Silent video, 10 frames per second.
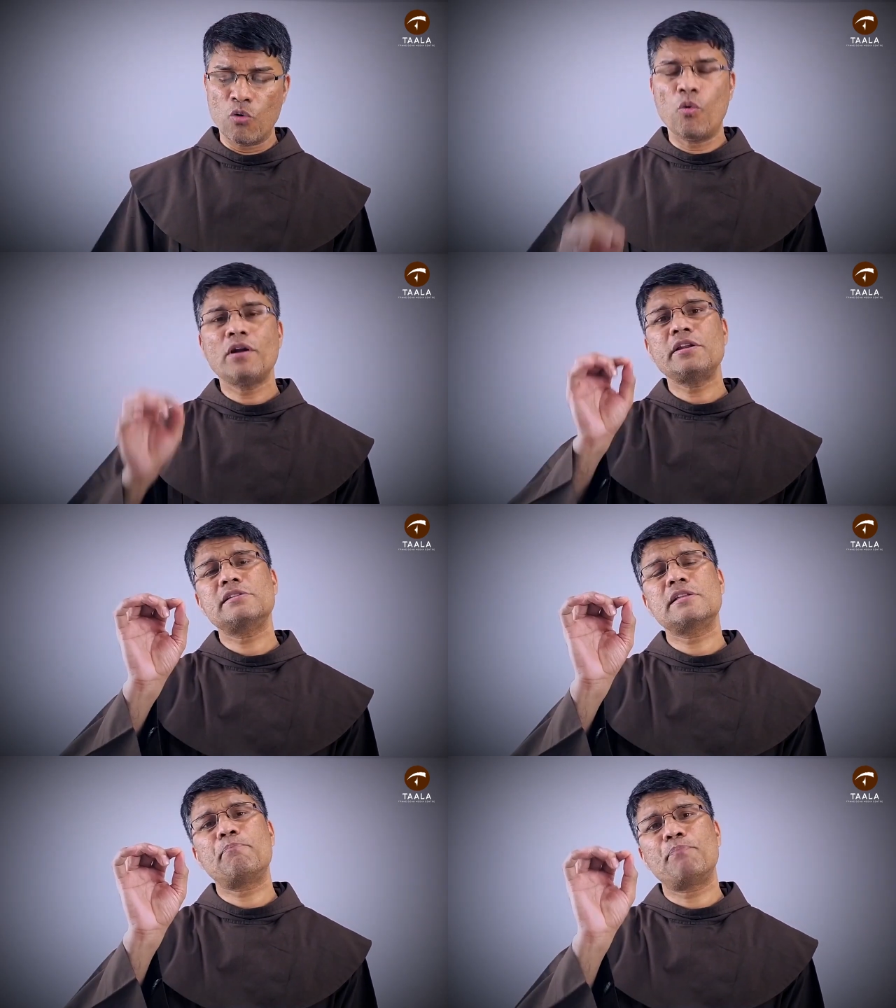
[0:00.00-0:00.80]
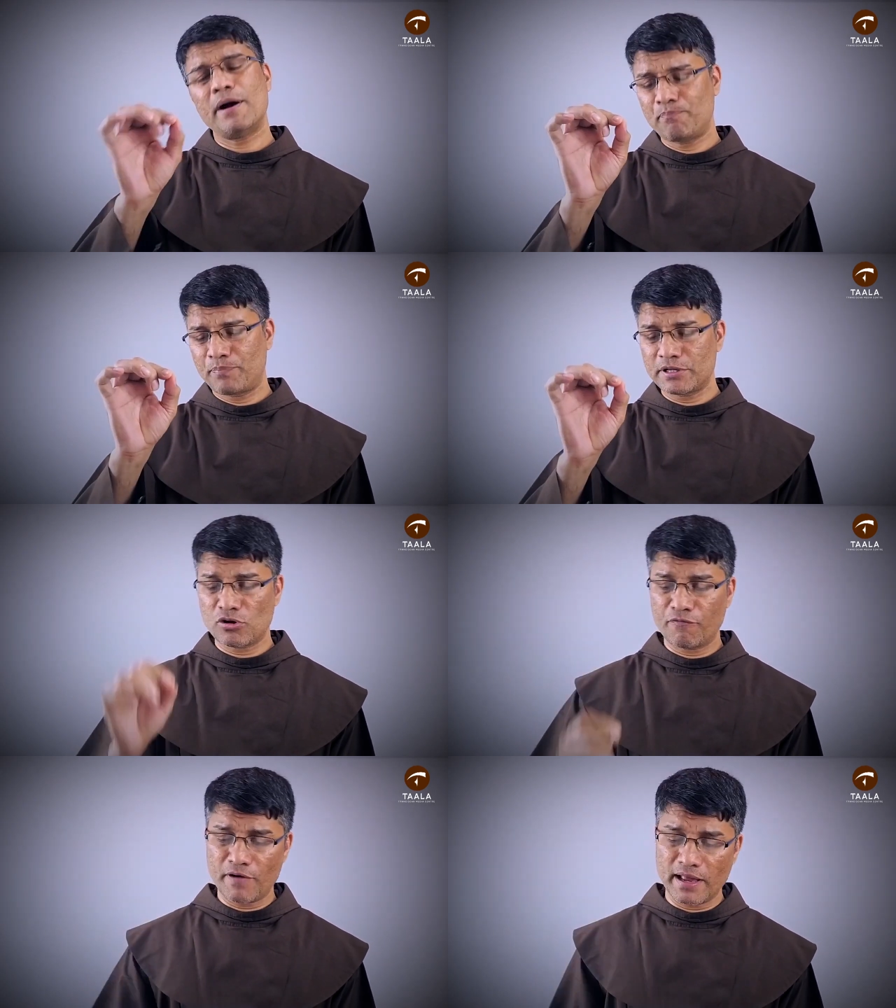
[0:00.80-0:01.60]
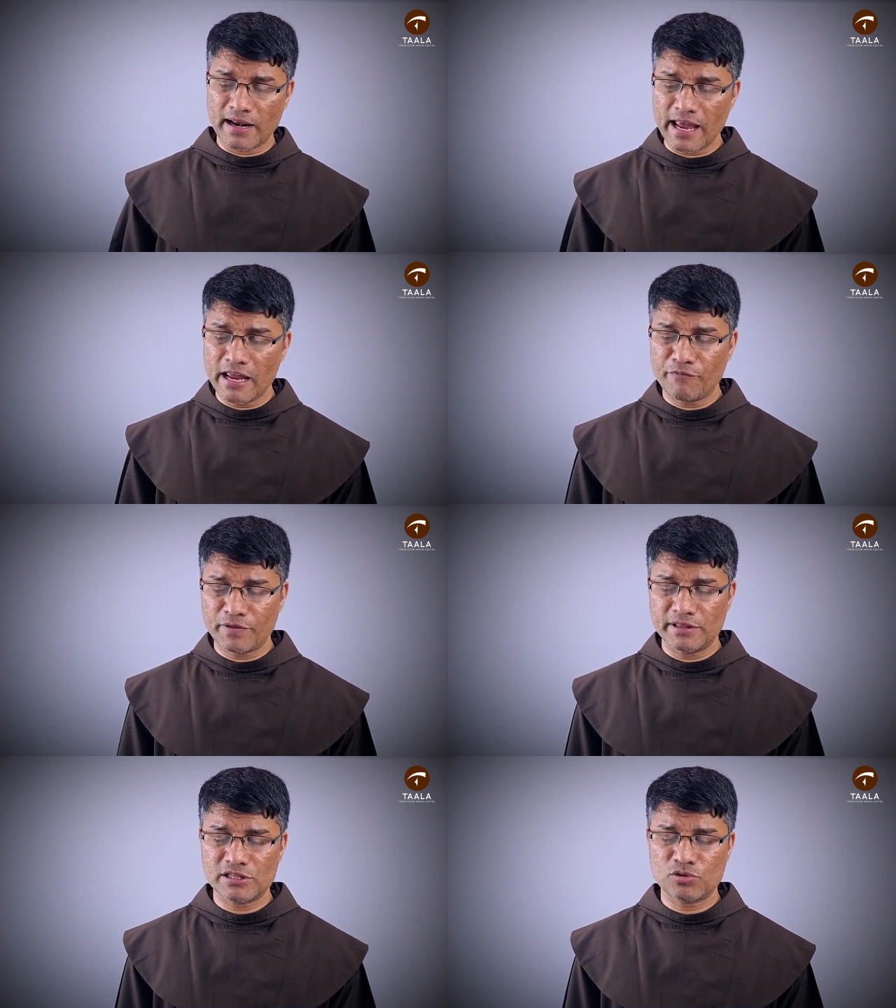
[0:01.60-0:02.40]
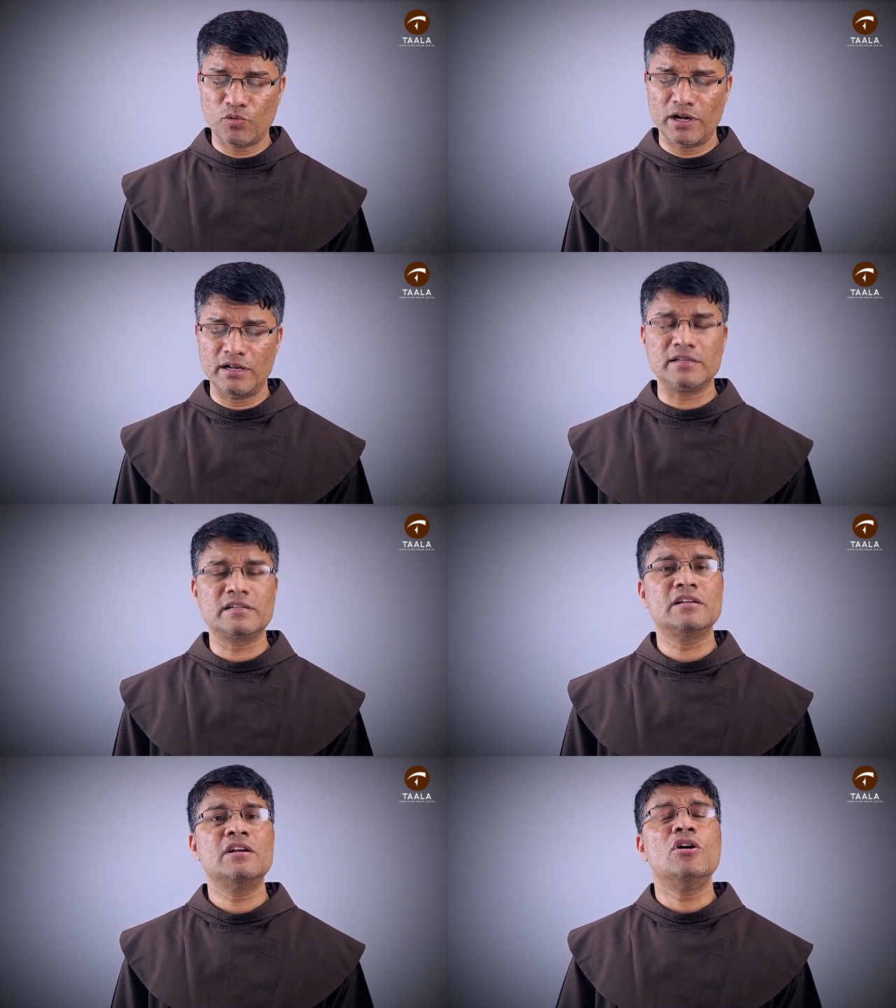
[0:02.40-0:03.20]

what is the purpose of our life in this world?